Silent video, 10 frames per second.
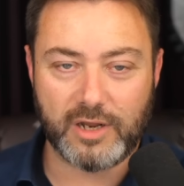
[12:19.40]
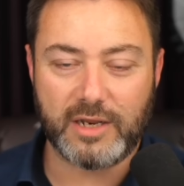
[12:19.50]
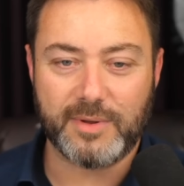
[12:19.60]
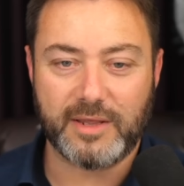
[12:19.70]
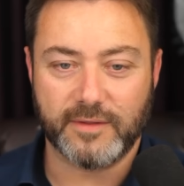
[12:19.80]

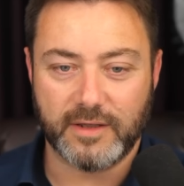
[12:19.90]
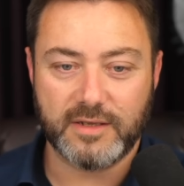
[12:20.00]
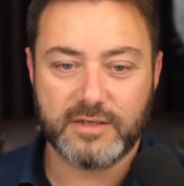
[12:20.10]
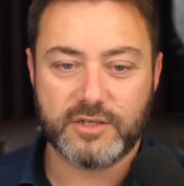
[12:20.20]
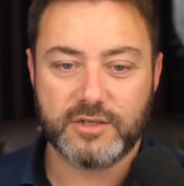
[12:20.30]
mean
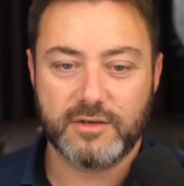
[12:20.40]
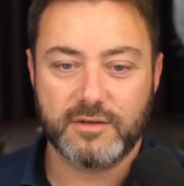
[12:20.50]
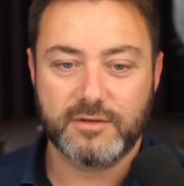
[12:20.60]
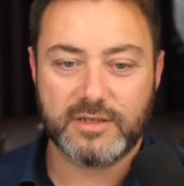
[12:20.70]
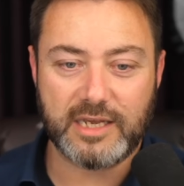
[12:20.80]
this,
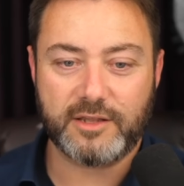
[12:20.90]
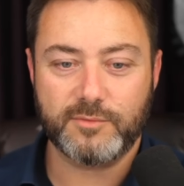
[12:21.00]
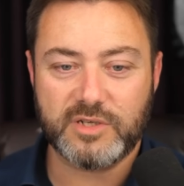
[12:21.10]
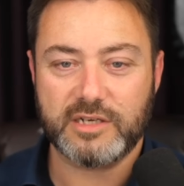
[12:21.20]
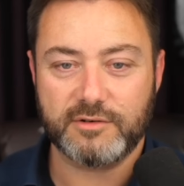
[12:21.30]
take them
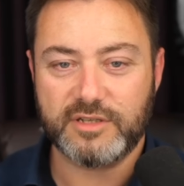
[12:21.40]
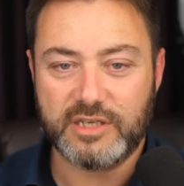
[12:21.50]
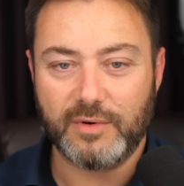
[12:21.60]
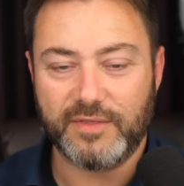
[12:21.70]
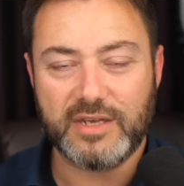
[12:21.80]
seriously
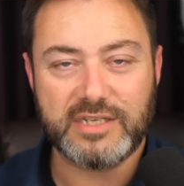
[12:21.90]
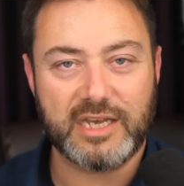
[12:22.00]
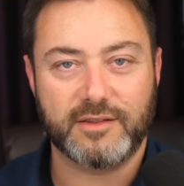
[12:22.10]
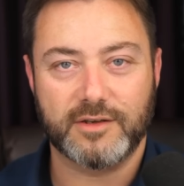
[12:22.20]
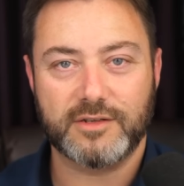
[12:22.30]
when they say
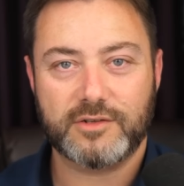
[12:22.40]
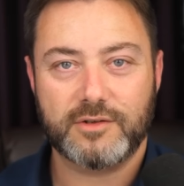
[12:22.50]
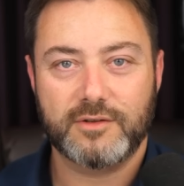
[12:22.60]
this.